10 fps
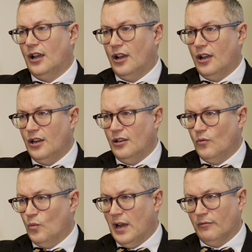How
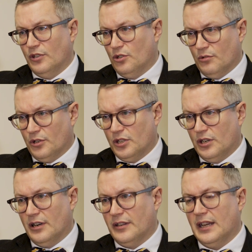well resourced
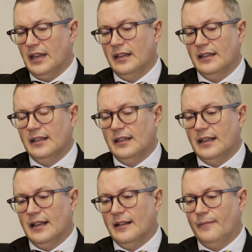are they,
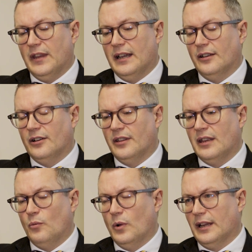and are they
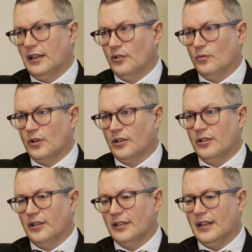willing to work
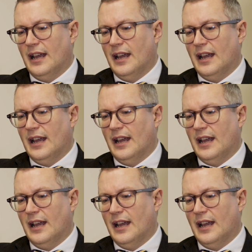on it?